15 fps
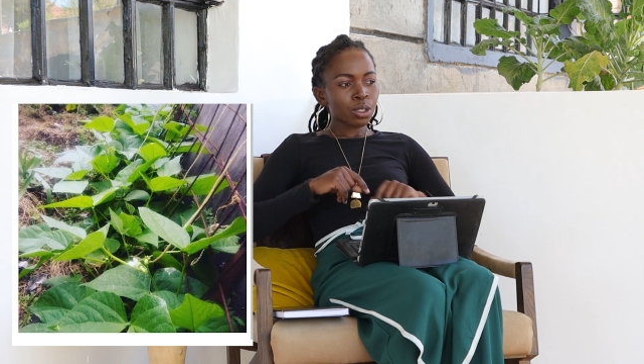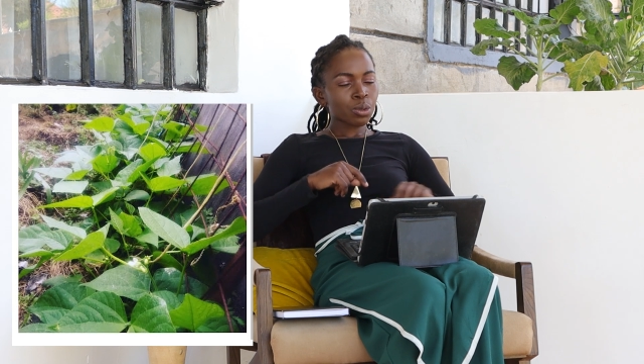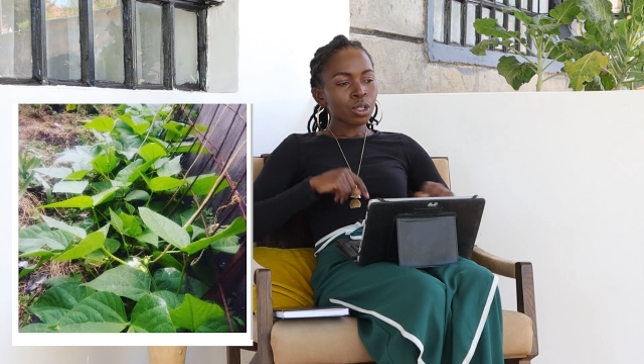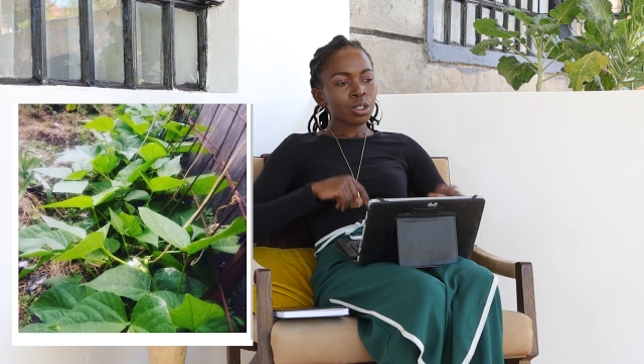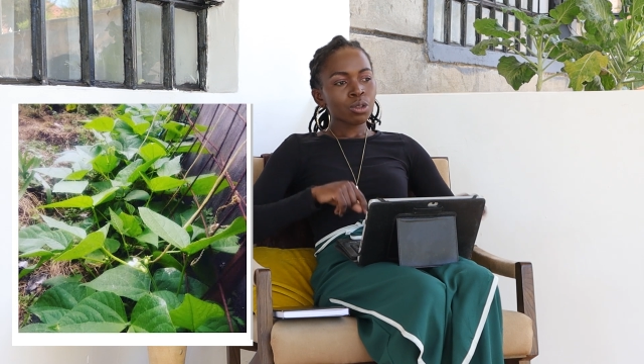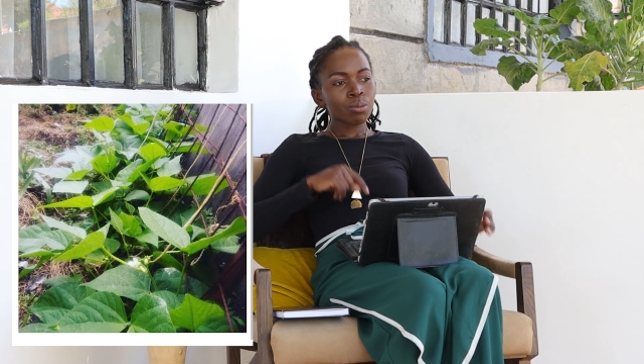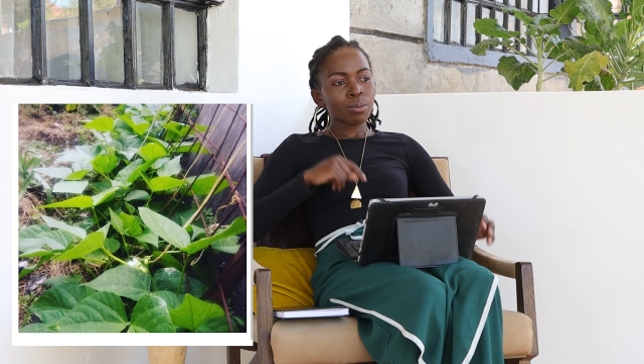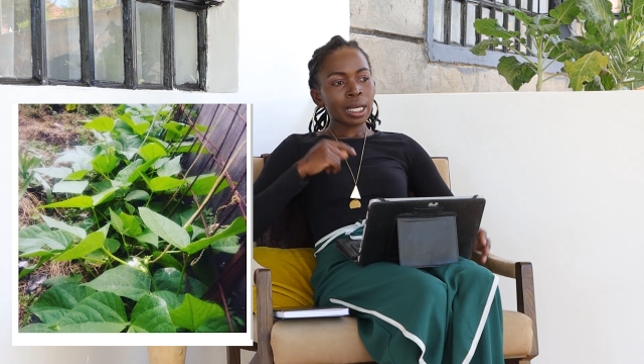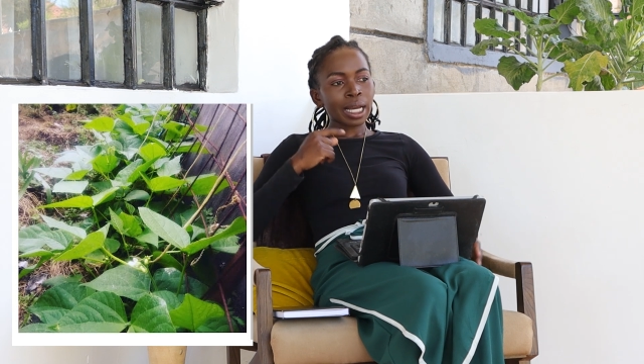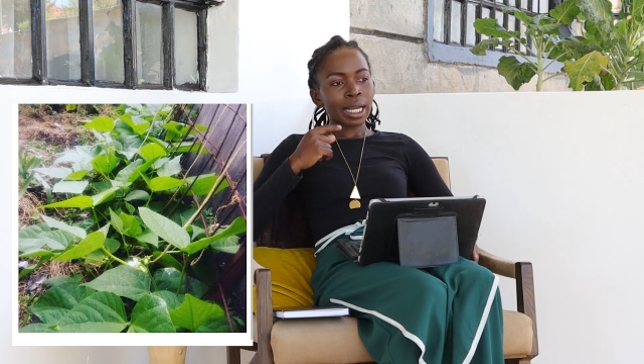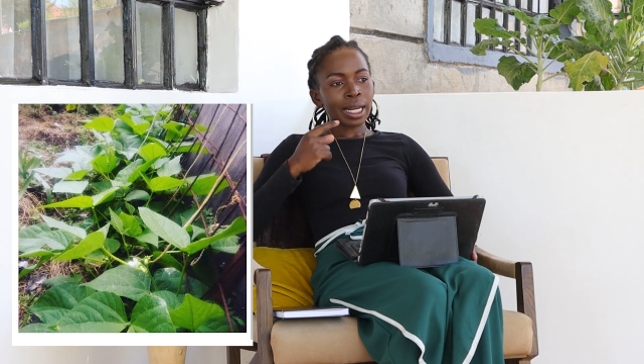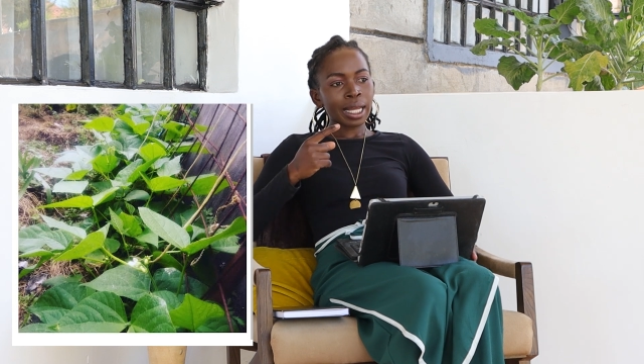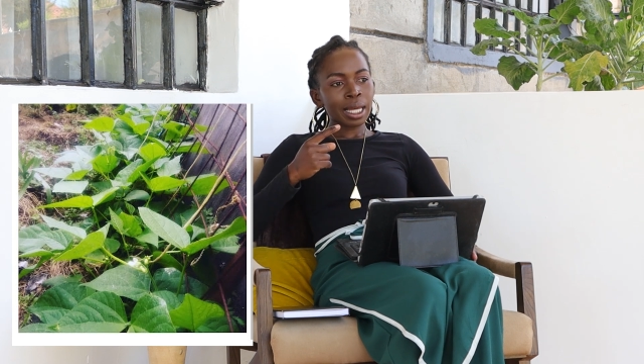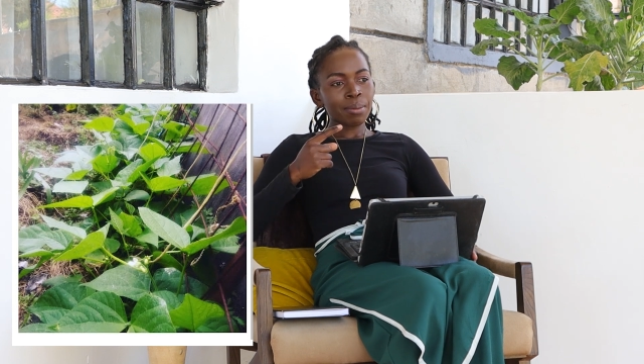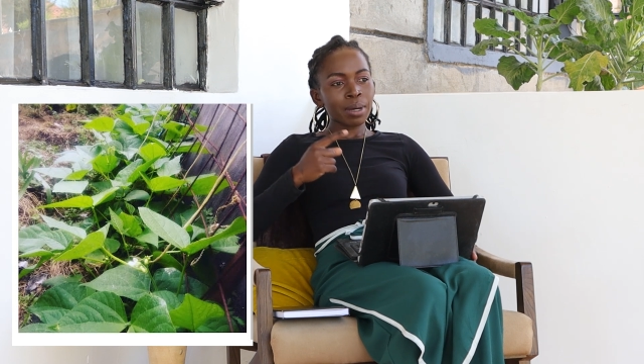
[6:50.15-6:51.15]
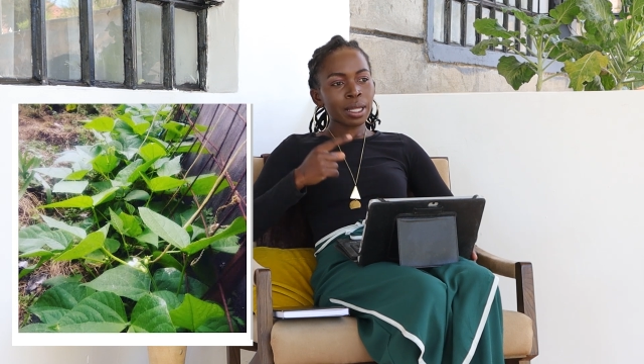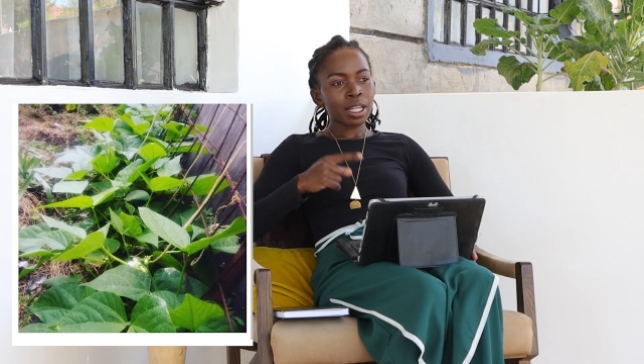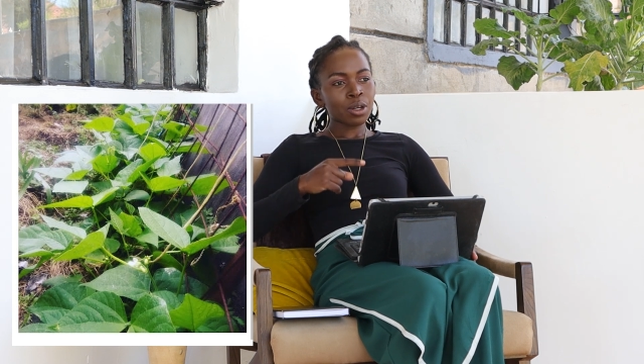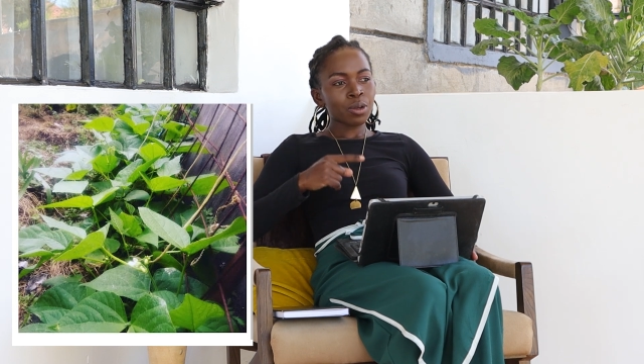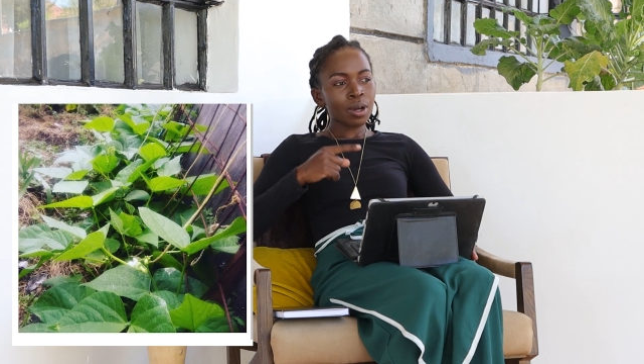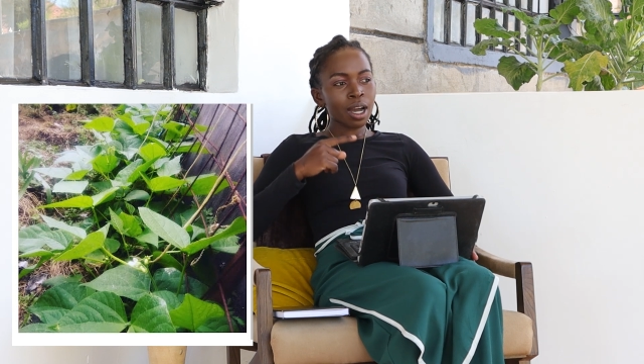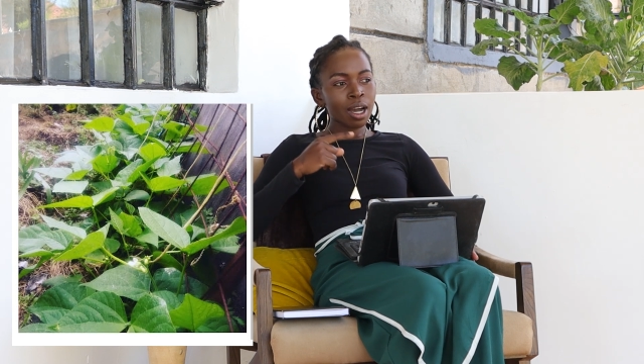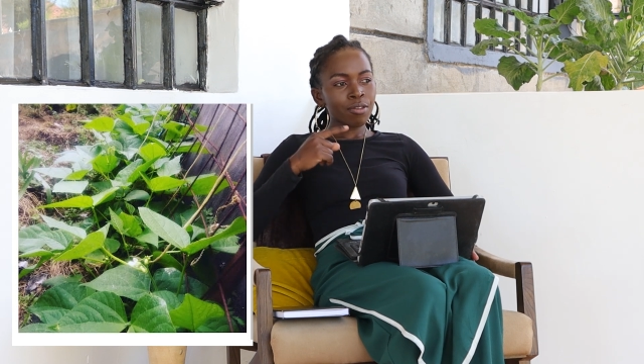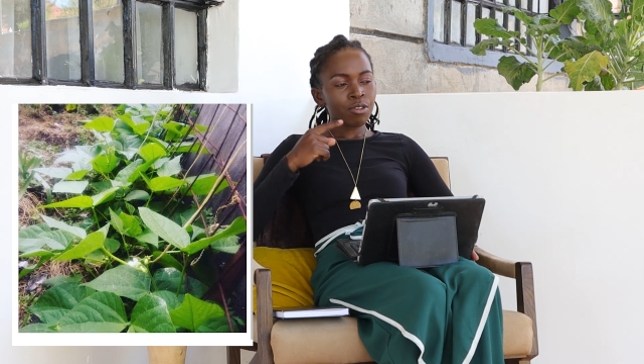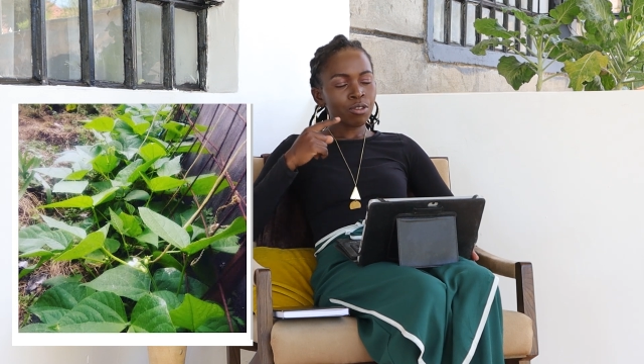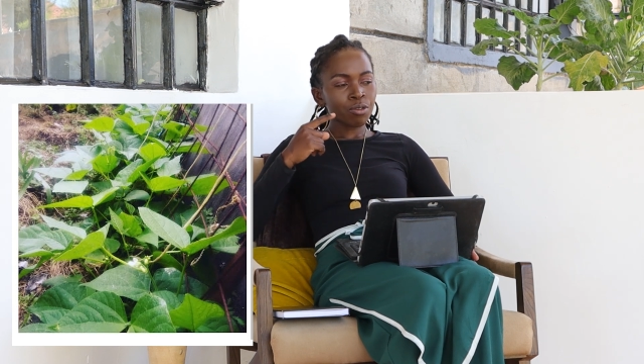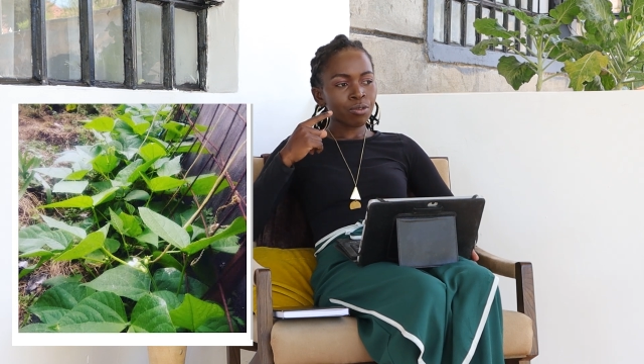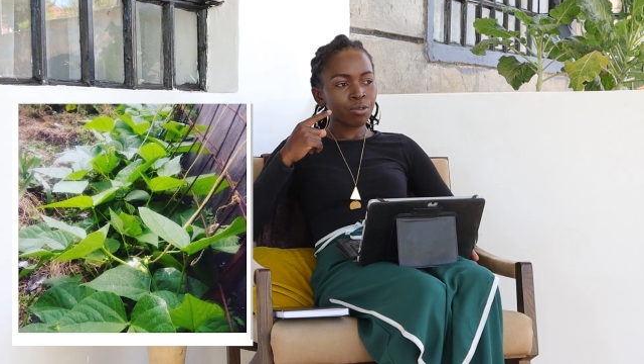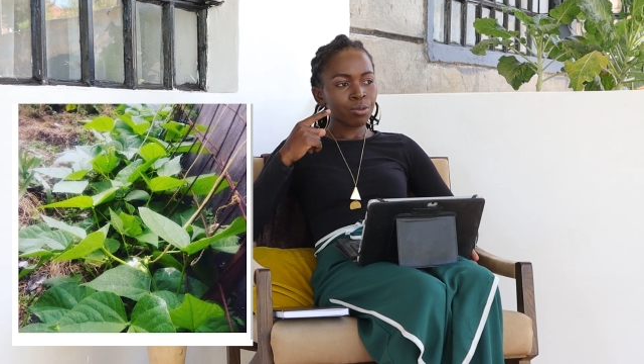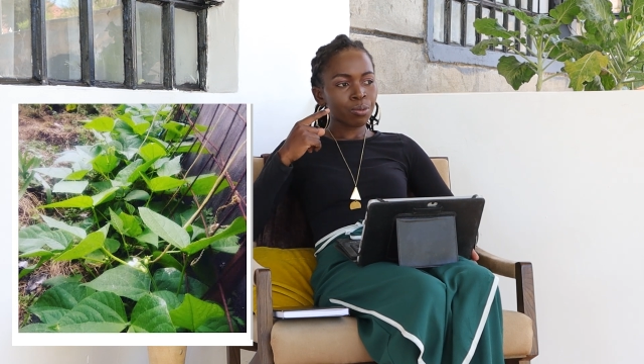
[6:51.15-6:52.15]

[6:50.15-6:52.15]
is going to be a climber, then you have to